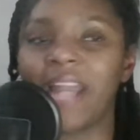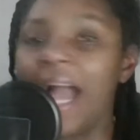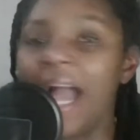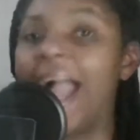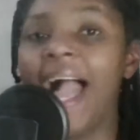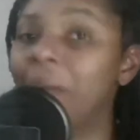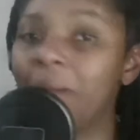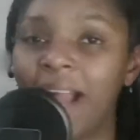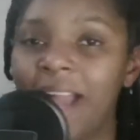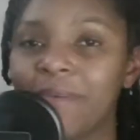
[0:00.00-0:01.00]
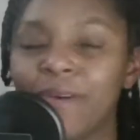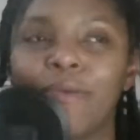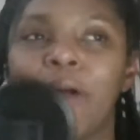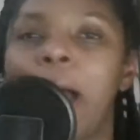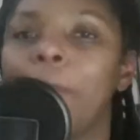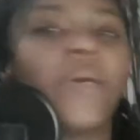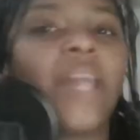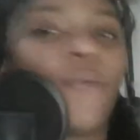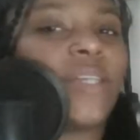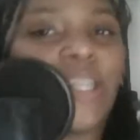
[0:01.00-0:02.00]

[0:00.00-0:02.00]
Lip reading: I had my Bible, but I wasn't